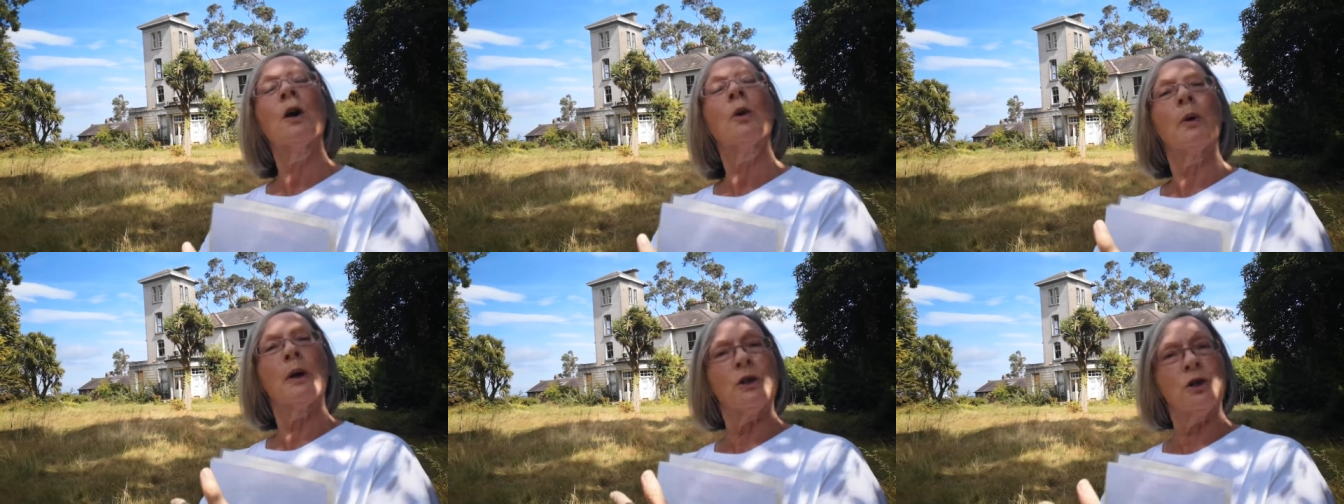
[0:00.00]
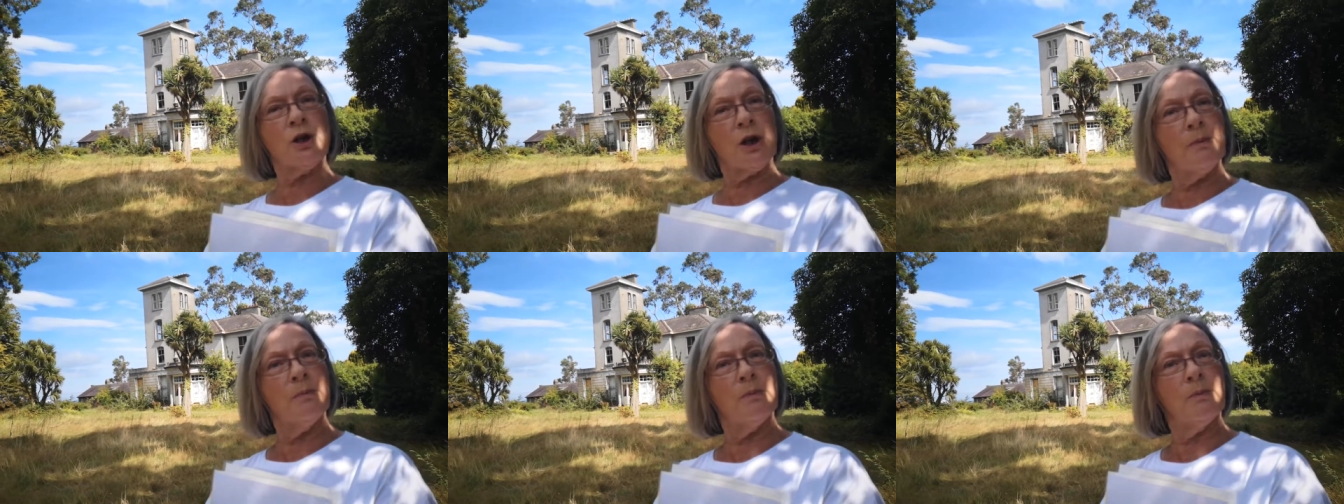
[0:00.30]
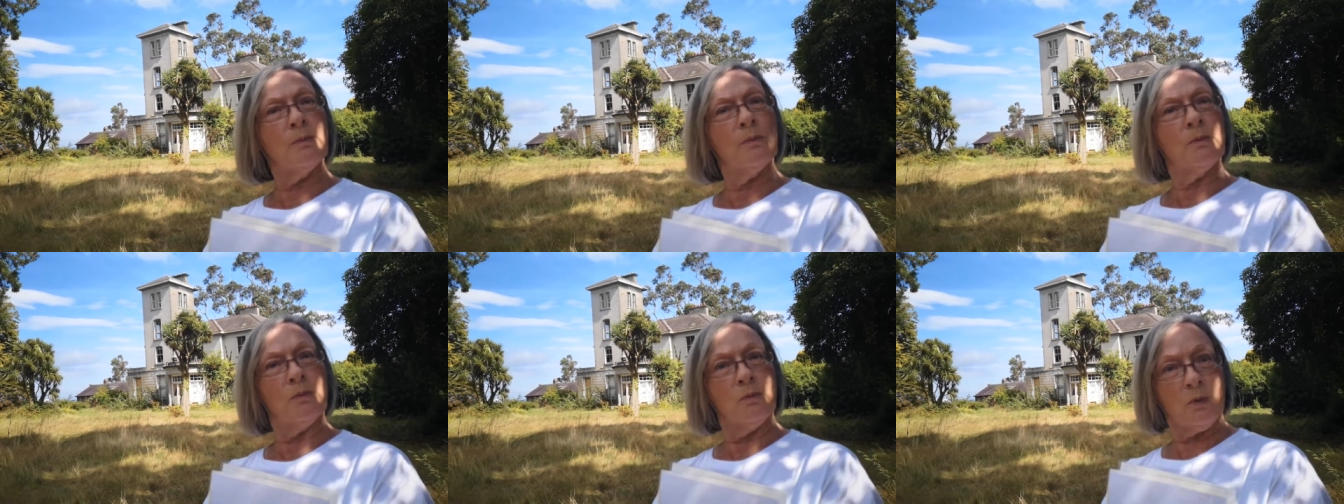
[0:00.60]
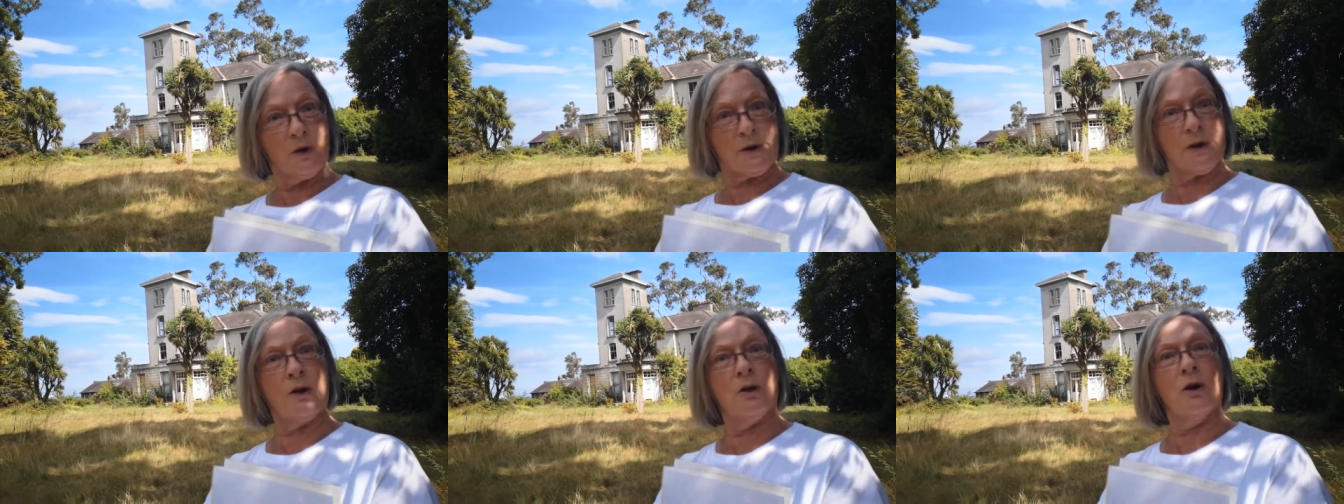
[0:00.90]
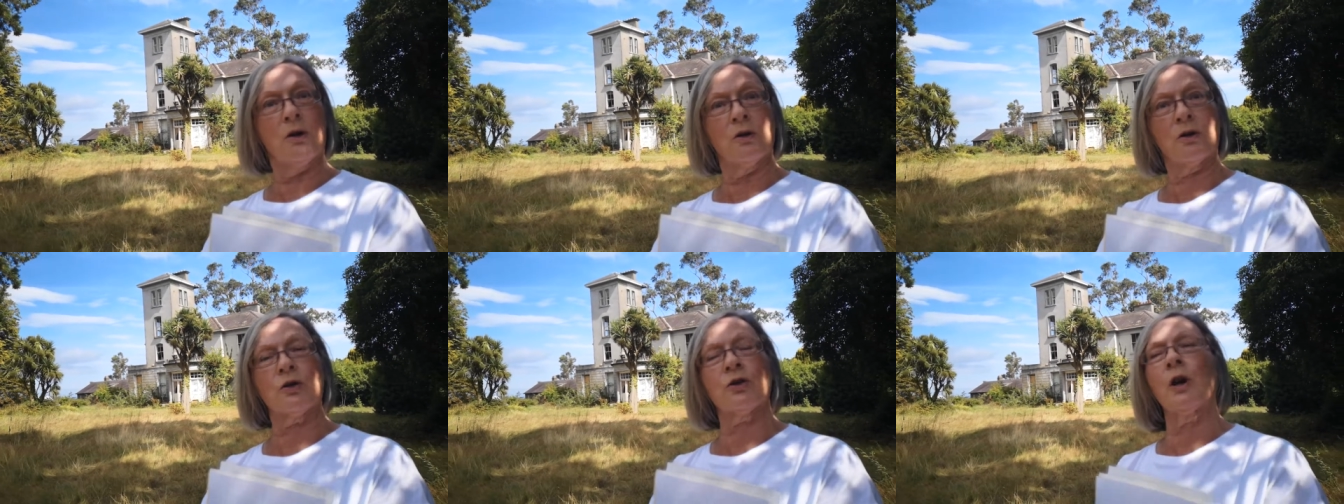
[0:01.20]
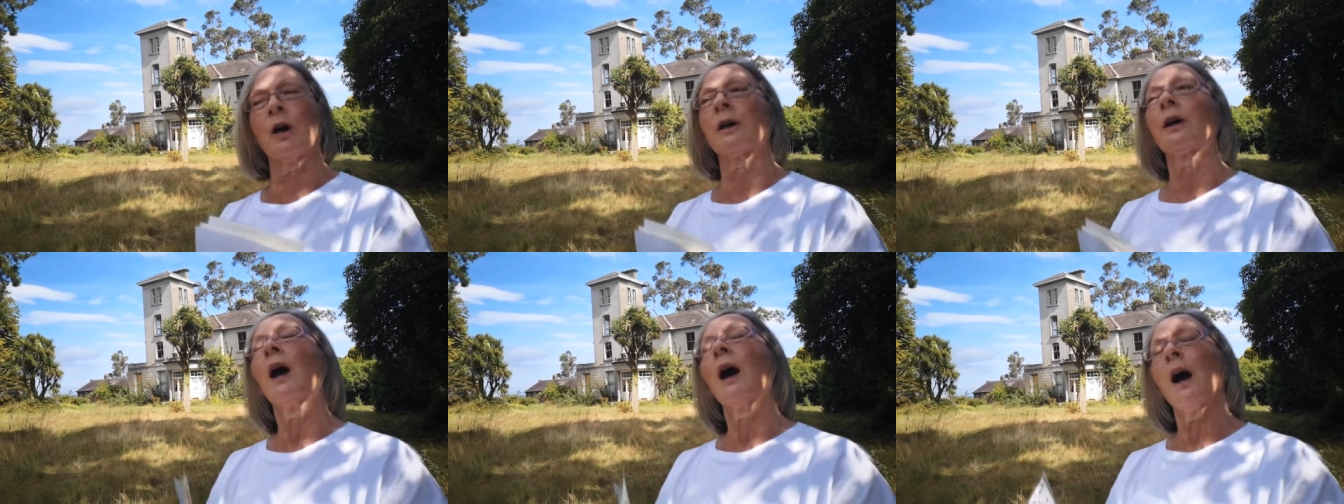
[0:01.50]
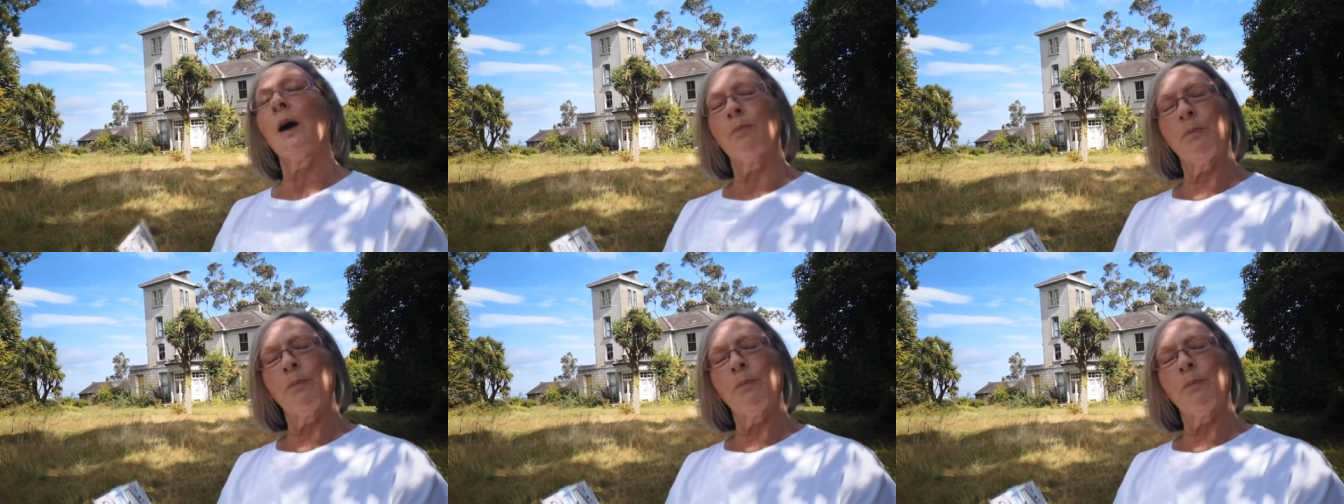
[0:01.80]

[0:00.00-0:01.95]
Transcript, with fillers: when Jim was on hunger strike, right.